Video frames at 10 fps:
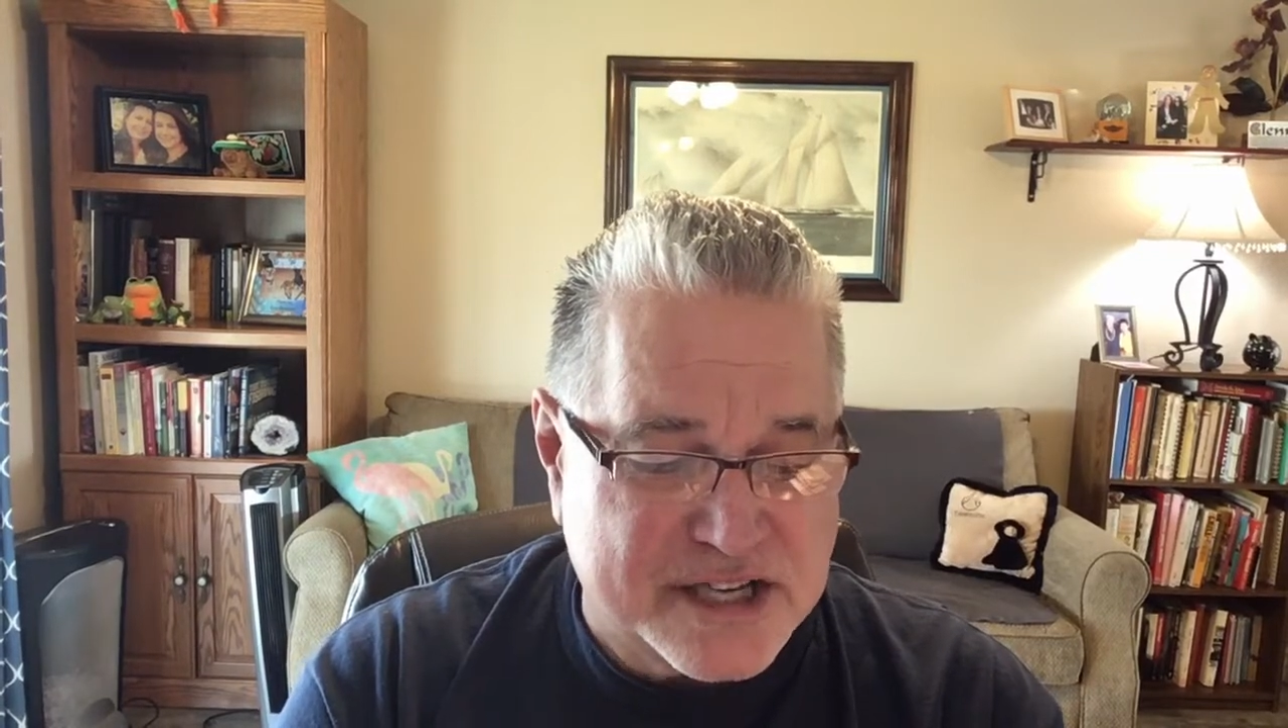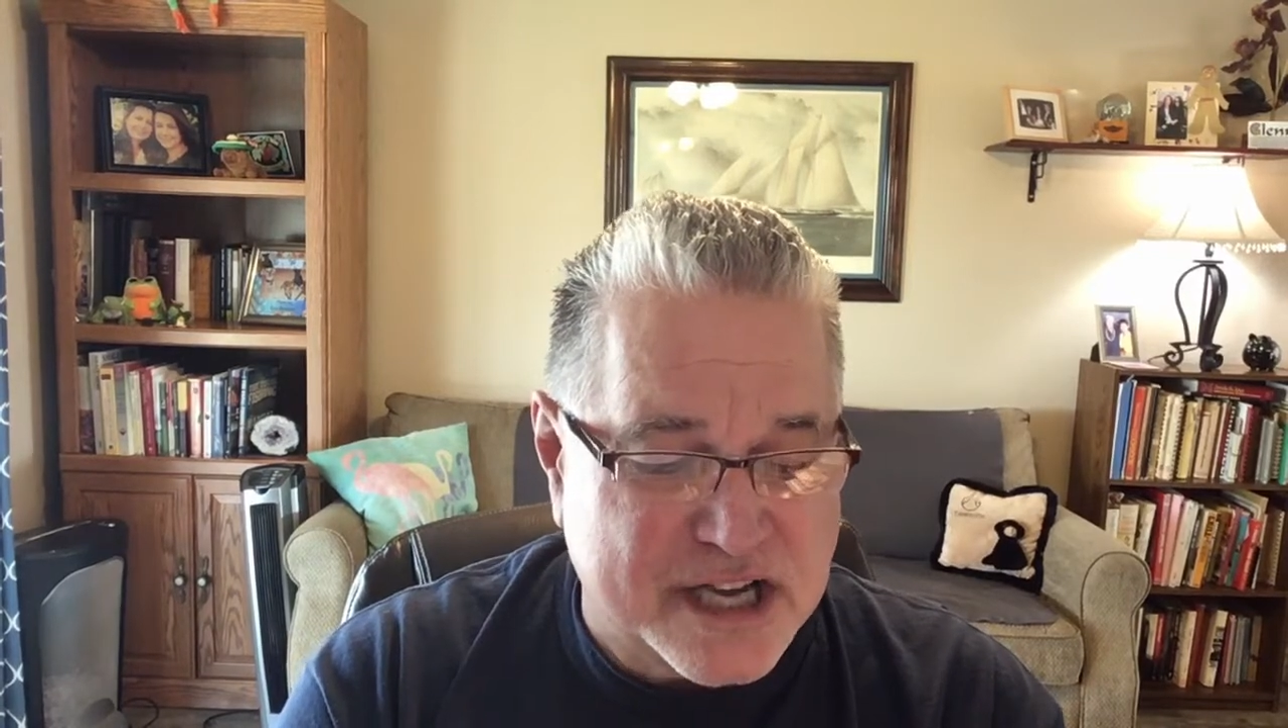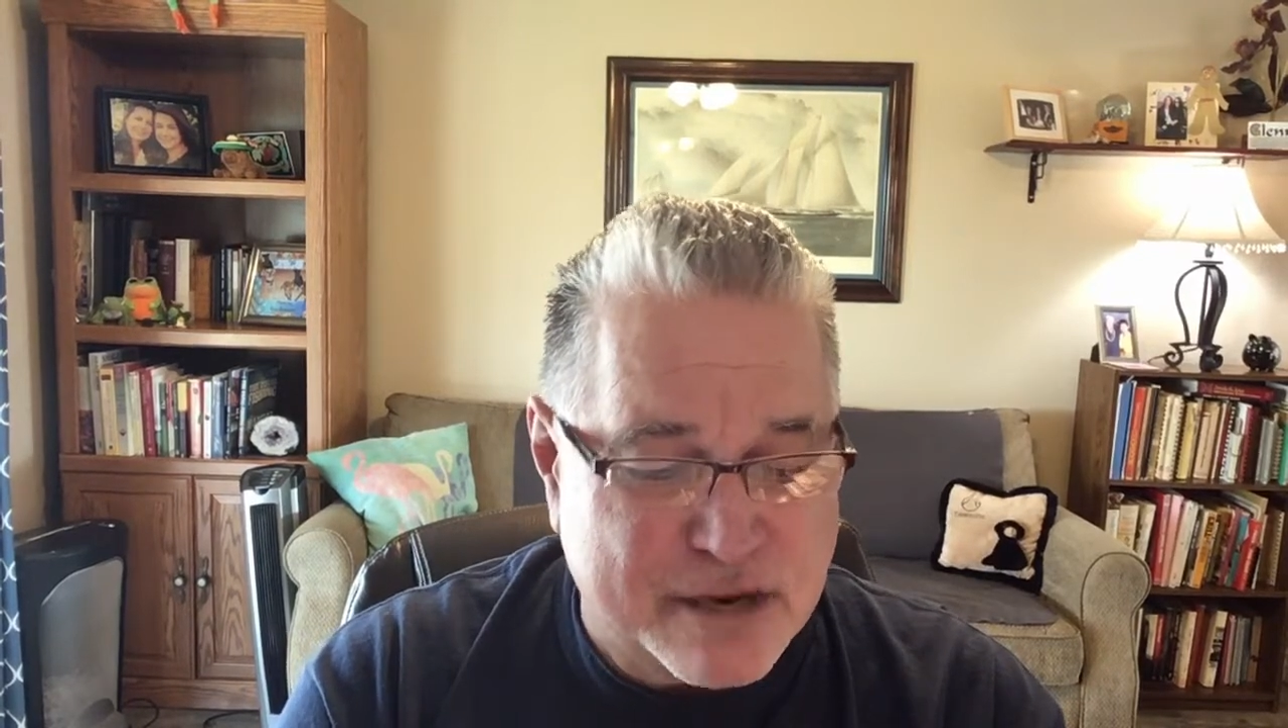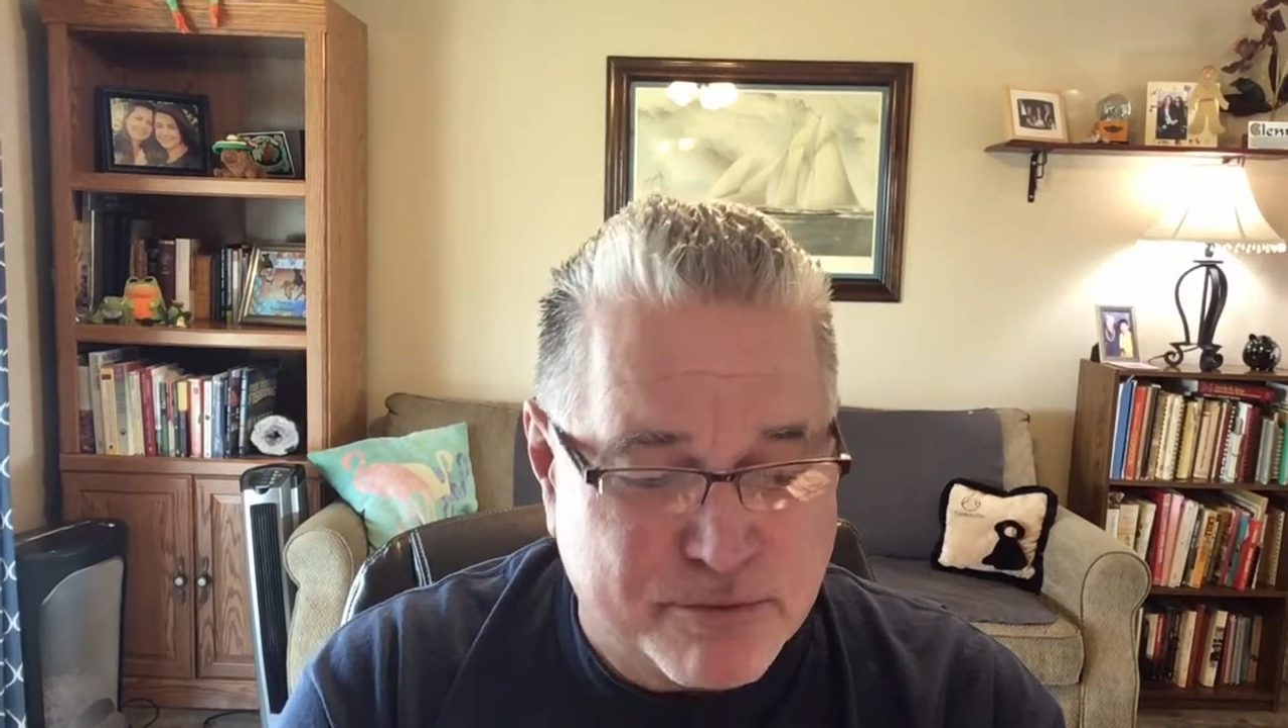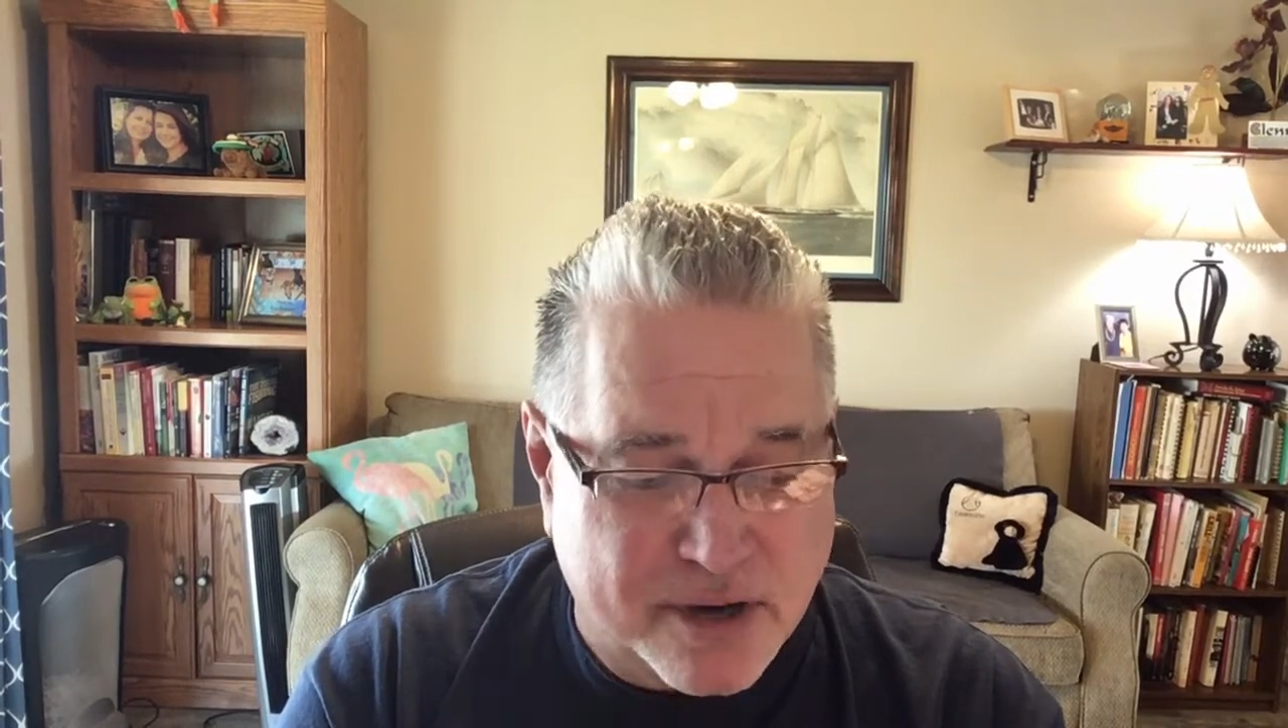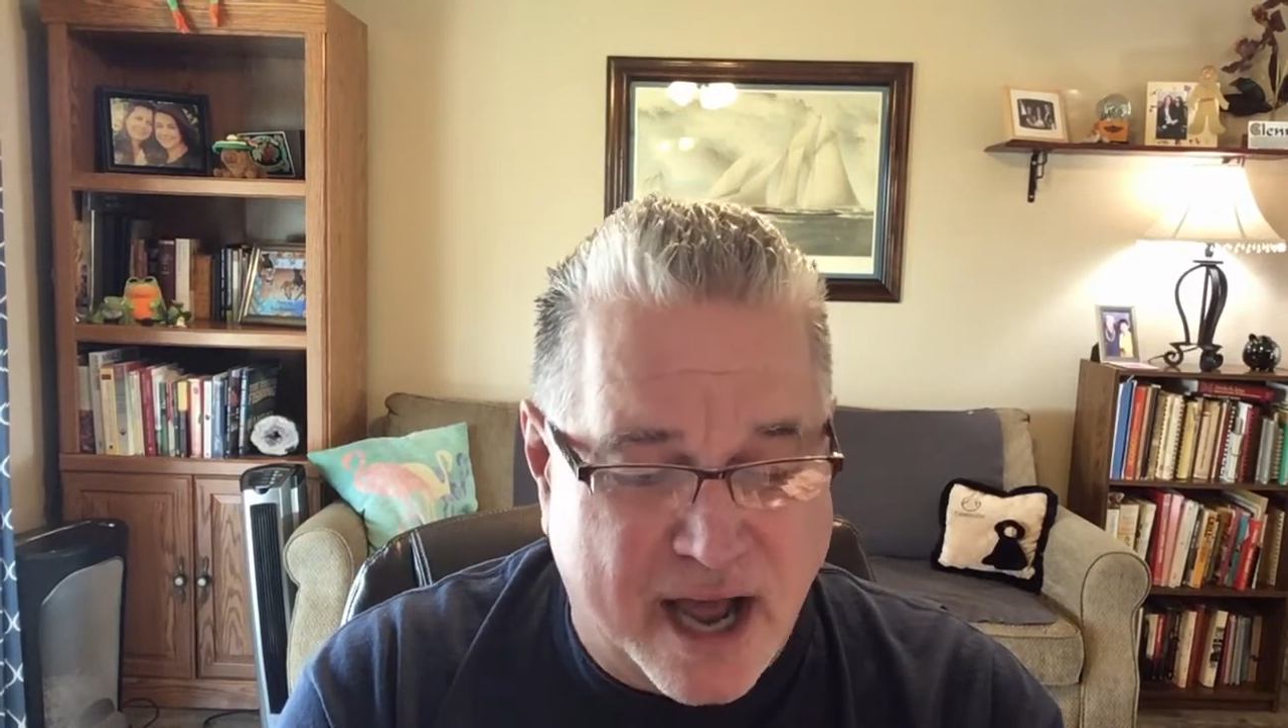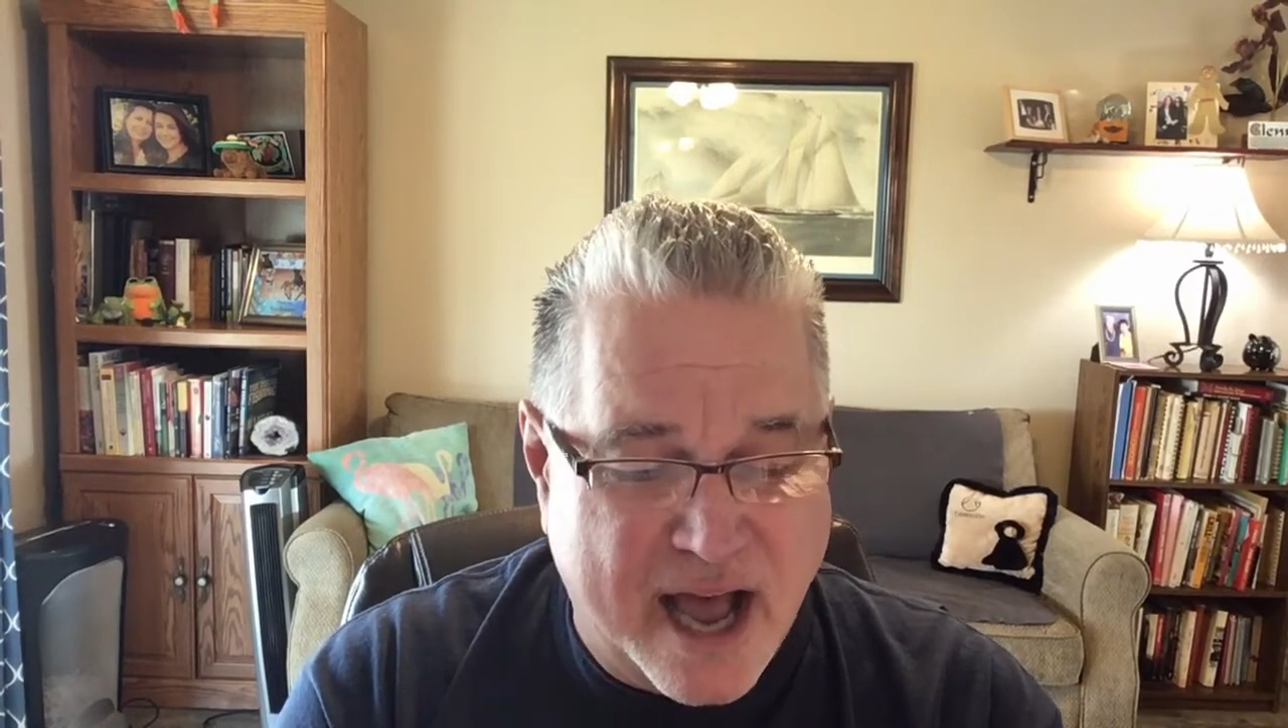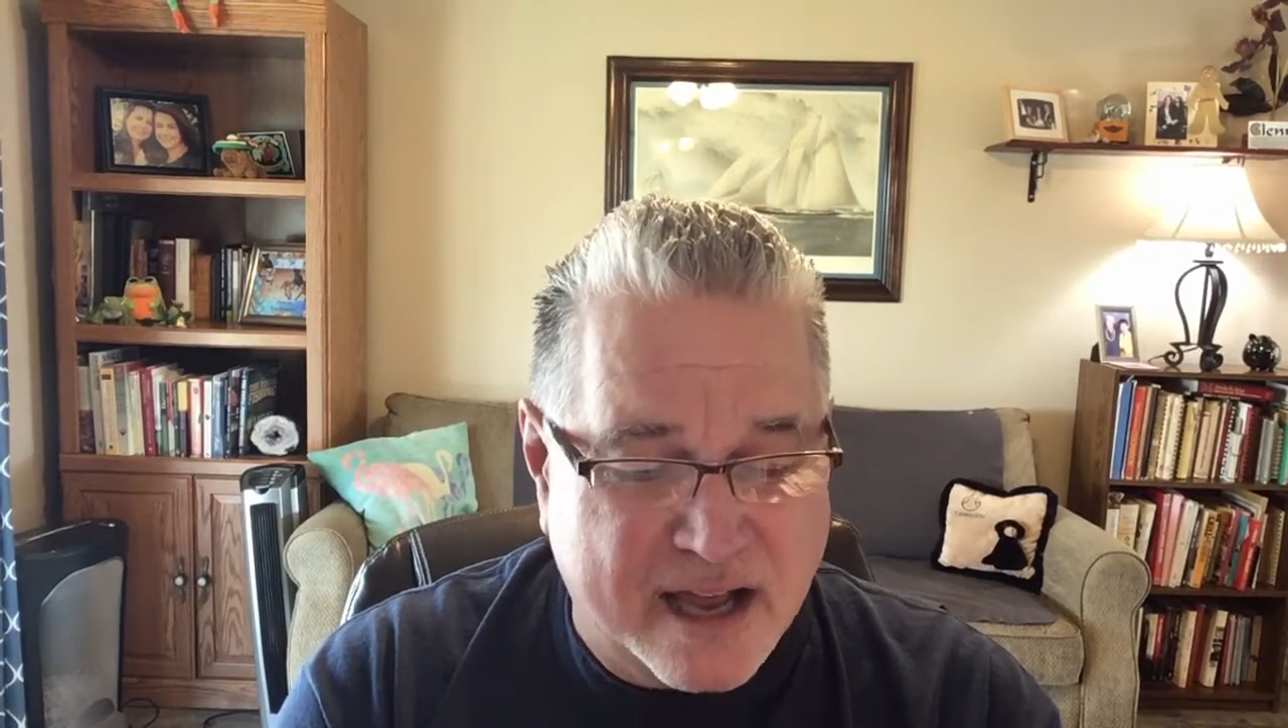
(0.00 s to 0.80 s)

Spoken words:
He said, he put